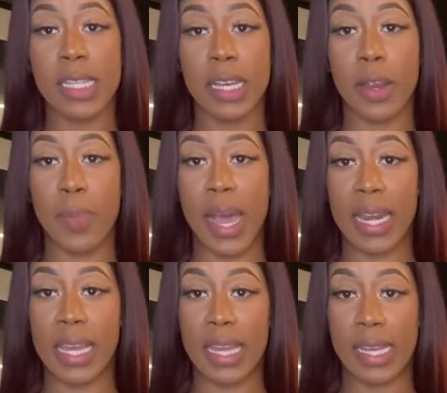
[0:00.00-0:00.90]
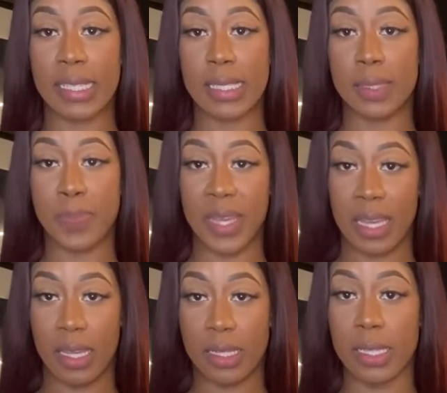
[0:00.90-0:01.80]
than your body
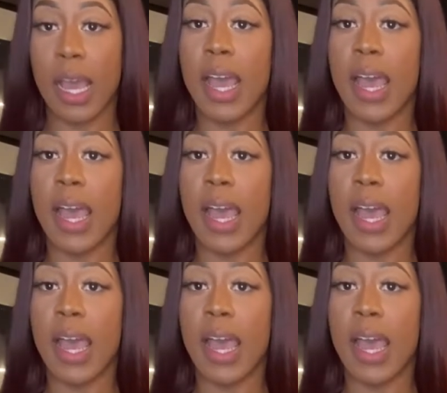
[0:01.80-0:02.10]
expends.